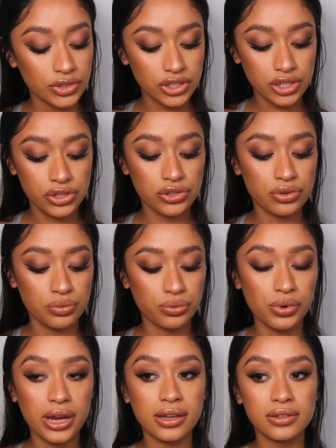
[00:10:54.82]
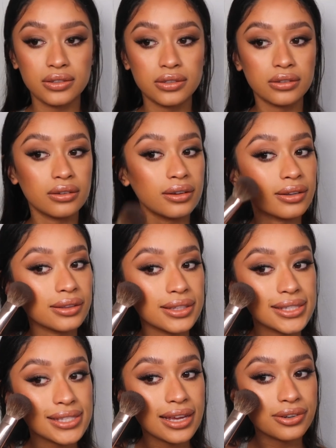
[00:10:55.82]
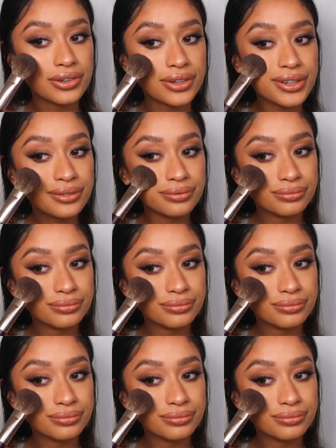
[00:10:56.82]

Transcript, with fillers: just right on the center